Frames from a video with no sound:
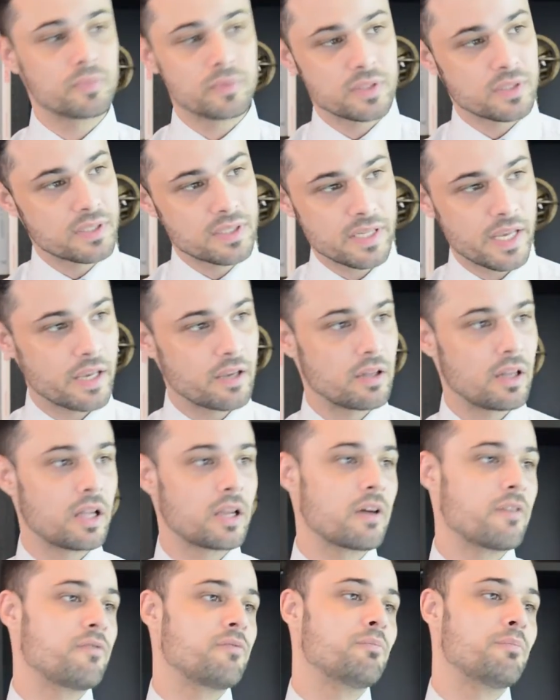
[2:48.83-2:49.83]
say a lot
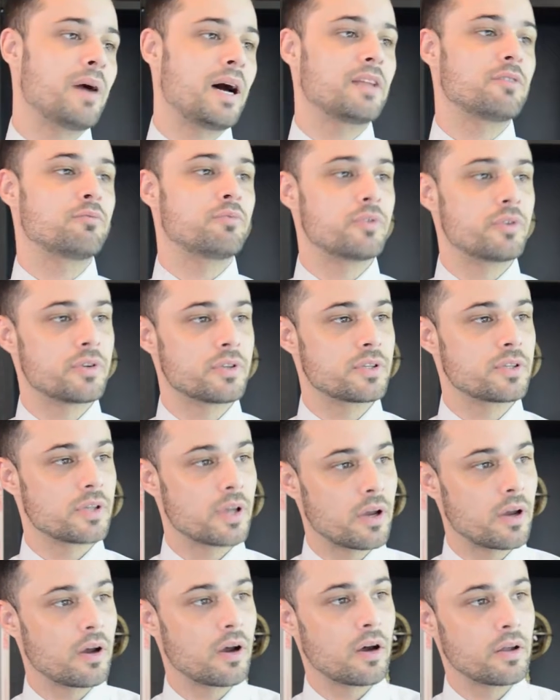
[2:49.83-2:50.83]
of bad words
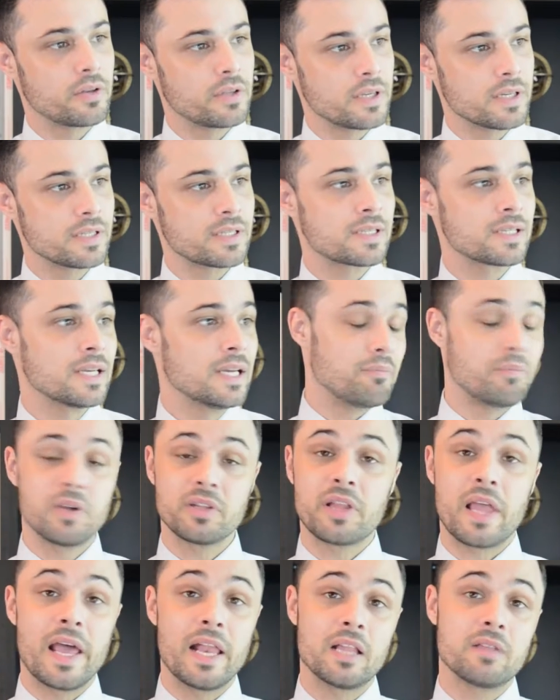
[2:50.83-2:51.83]
on this,
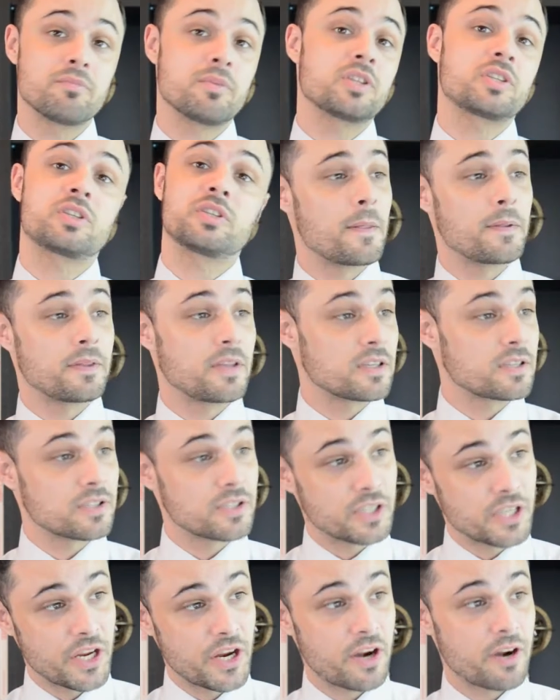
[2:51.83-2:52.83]
but Elon Musk
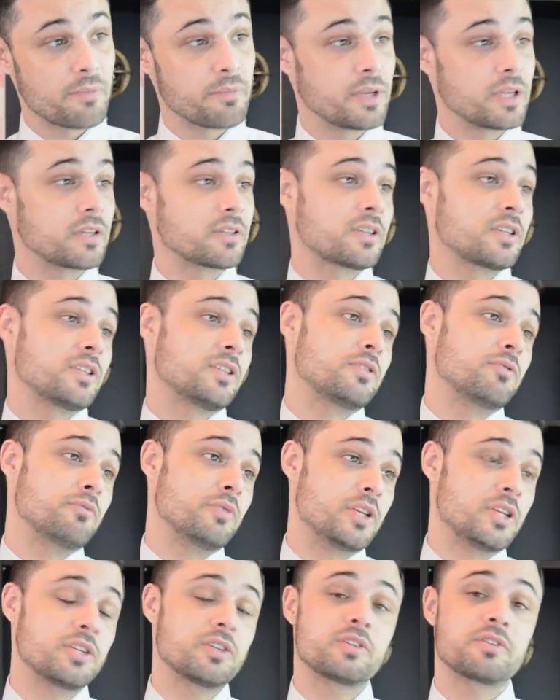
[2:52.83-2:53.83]
doesn't care because he's the
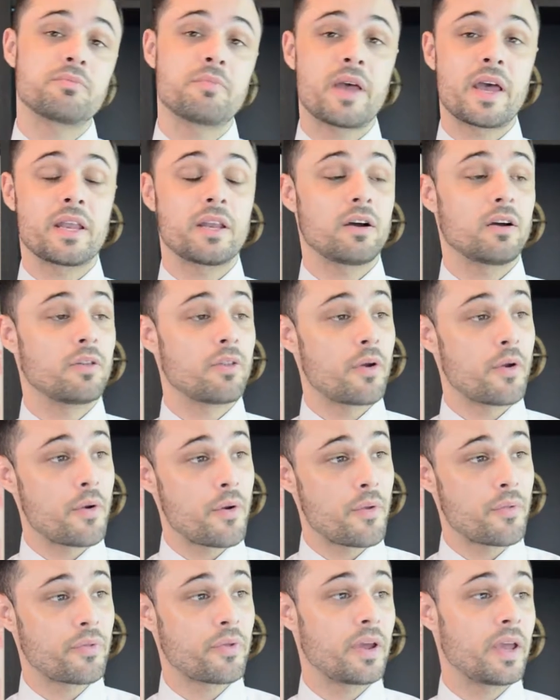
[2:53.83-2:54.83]
richest man on
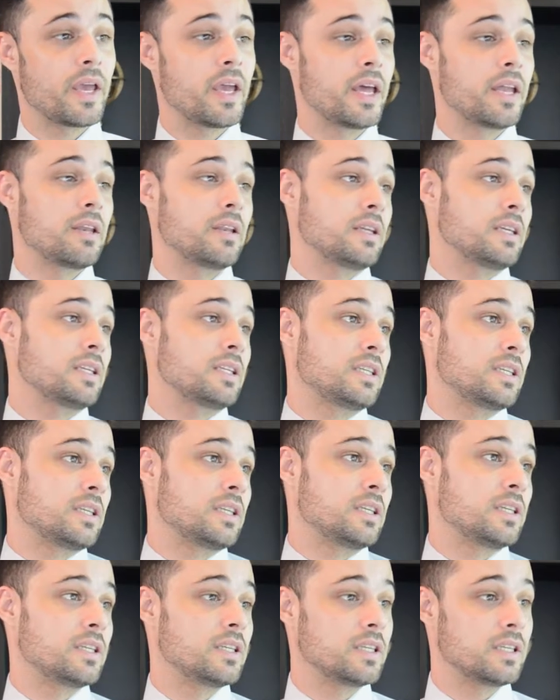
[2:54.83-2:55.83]
earth and
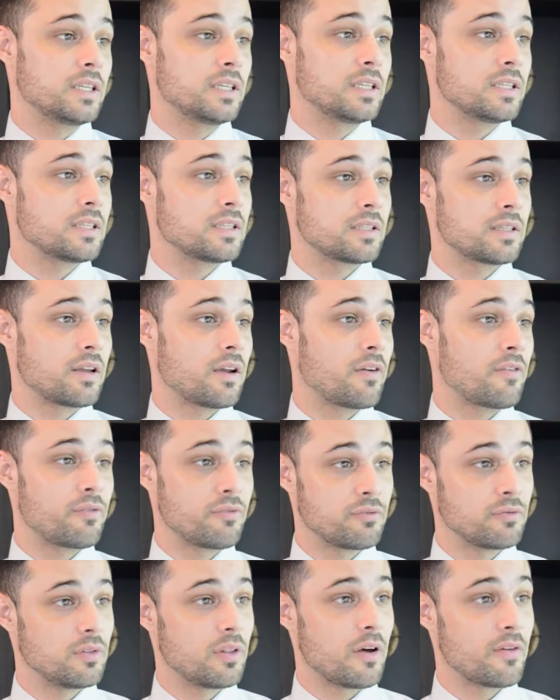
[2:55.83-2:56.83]
he is
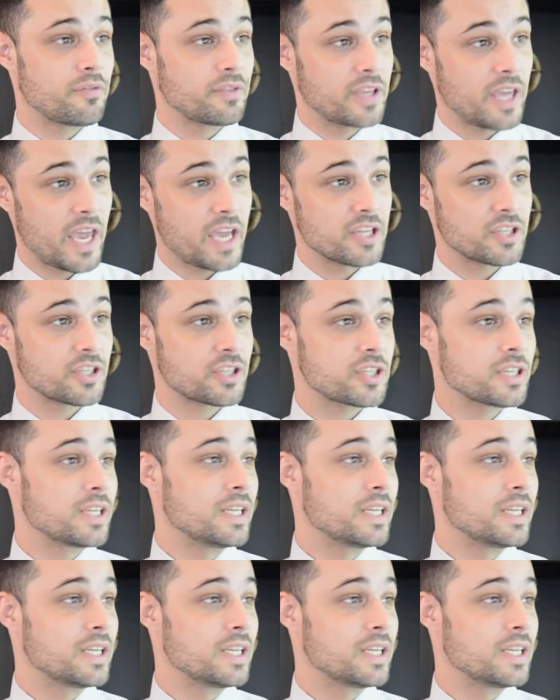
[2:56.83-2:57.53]
full of cash.